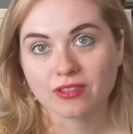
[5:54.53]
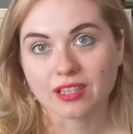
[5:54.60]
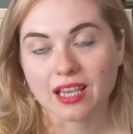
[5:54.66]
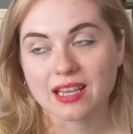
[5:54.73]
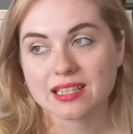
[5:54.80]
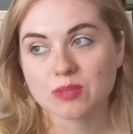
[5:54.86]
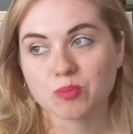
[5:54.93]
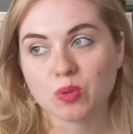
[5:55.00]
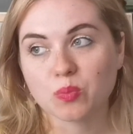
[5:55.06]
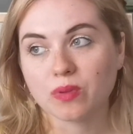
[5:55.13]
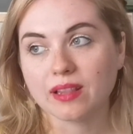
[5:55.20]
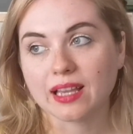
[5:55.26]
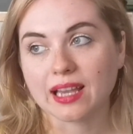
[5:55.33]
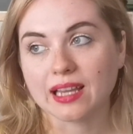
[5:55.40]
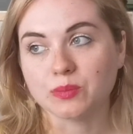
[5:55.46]
Yes,
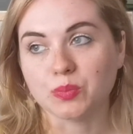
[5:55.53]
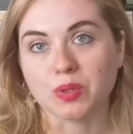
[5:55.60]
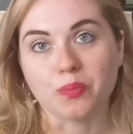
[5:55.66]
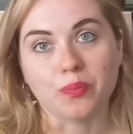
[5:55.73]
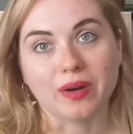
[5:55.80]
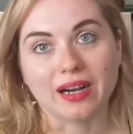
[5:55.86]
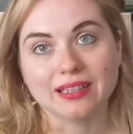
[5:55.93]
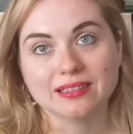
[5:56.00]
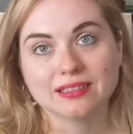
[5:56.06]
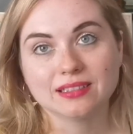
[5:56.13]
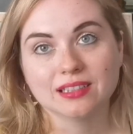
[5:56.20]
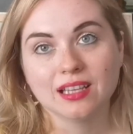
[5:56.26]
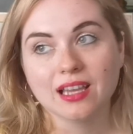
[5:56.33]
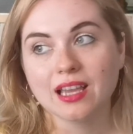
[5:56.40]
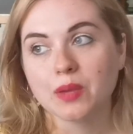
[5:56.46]
people can be bad,
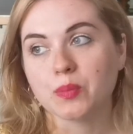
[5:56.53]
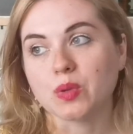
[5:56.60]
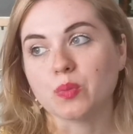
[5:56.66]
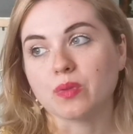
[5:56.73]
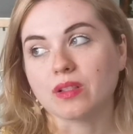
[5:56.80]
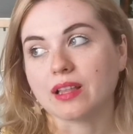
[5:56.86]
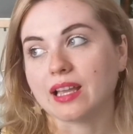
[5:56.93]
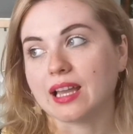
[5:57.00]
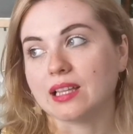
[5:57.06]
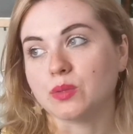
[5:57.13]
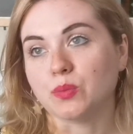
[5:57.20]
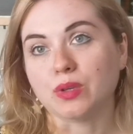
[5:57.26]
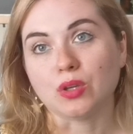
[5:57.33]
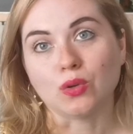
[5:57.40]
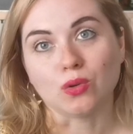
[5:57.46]
people
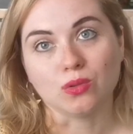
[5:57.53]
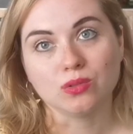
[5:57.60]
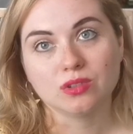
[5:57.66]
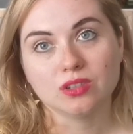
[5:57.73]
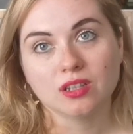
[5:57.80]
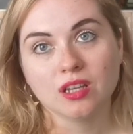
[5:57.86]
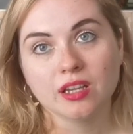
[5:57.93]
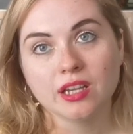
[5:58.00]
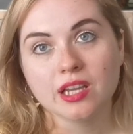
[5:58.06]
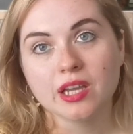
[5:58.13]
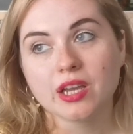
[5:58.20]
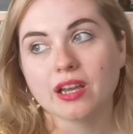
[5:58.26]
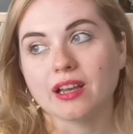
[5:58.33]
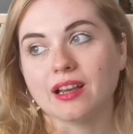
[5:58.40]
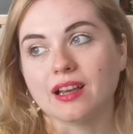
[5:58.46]
can be good,
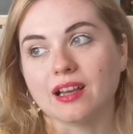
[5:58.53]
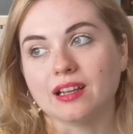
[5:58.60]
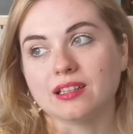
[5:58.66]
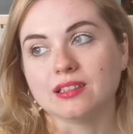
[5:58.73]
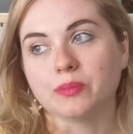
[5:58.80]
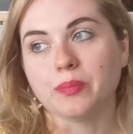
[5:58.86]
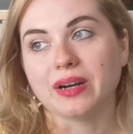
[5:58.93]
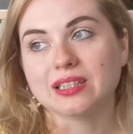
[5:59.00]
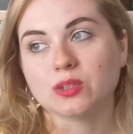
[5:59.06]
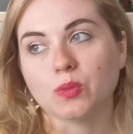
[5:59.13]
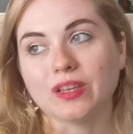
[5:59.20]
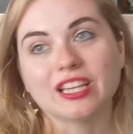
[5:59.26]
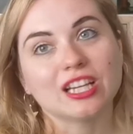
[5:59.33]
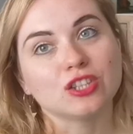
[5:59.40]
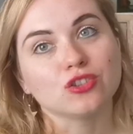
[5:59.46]
but
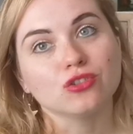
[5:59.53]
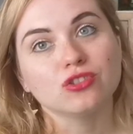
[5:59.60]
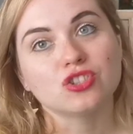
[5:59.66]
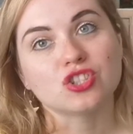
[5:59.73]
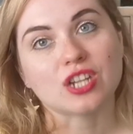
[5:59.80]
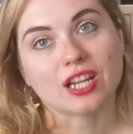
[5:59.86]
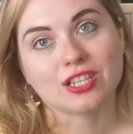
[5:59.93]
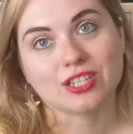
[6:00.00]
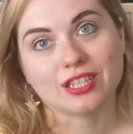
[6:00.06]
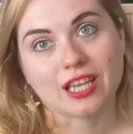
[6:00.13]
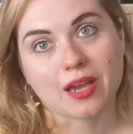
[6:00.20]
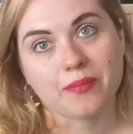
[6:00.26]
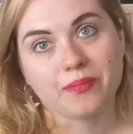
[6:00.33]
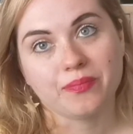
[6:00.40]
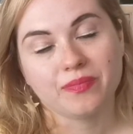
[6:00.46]
we cannot judge
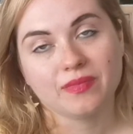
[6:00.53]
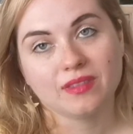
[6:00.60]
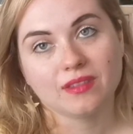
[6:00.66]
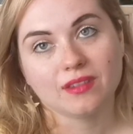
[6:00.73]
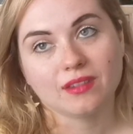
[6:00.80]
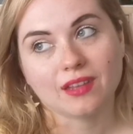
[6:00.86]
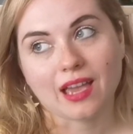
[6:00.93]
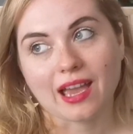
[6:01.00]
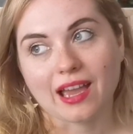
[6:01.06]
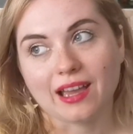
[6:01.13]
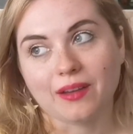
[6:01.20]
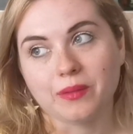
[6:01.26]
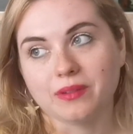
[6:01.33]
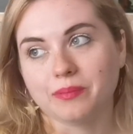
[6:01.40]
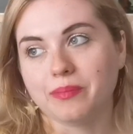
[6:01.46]
them
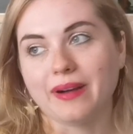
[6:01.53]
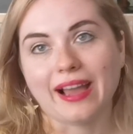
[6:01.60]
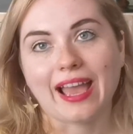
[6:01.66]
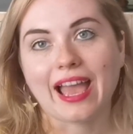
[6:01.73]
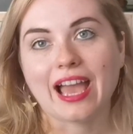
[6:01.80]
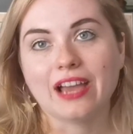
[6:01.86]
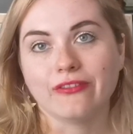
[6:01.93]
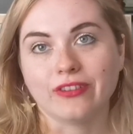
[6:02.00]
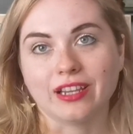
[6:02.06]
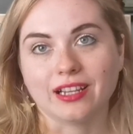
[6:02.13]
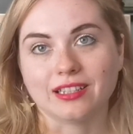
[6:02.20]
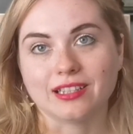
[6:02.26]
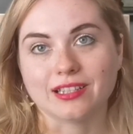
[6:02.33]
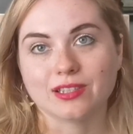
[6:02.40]
by having